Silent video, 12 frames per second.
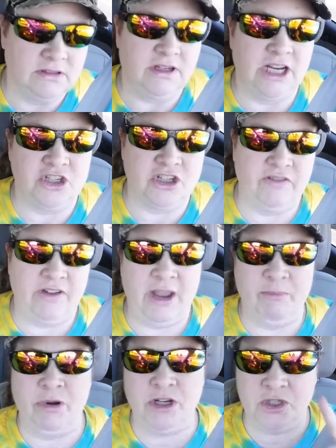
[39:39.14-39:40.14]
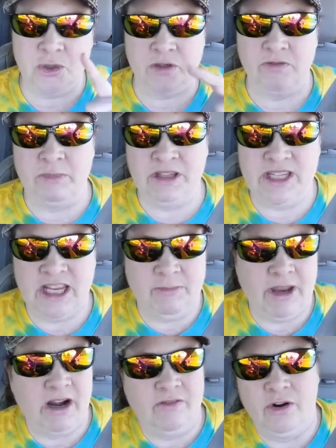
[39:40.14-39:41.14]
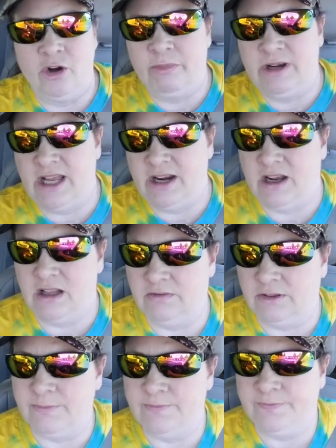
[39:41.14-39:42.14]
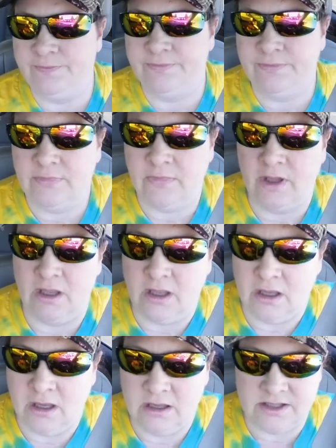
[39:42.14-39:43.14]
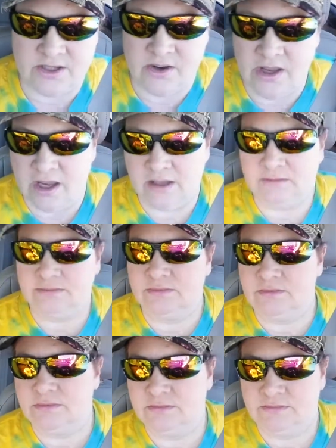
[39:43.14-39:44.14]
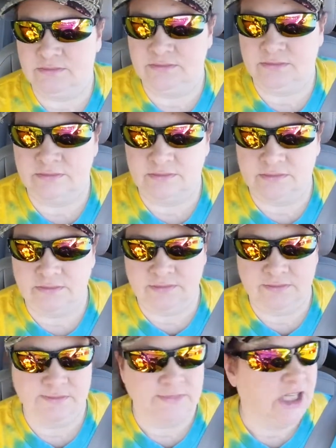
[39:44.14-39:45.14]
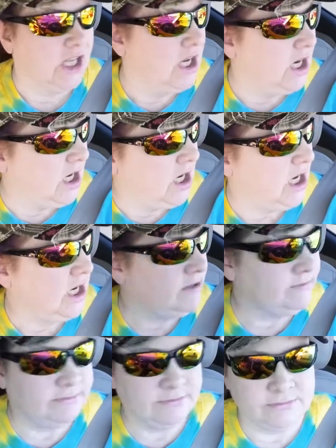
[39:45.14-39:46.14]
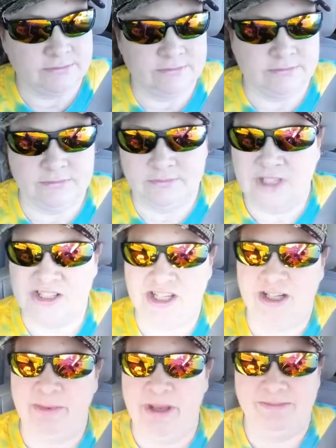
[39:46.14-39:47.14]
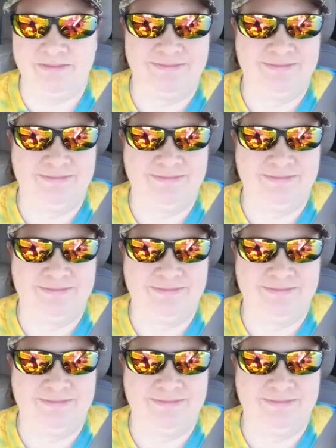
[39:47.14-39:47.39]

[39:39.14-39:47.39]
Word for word: And I should have, I put two of them inside my Evernote, but not all of them. So yeah. All righty, I'll see you in a bit.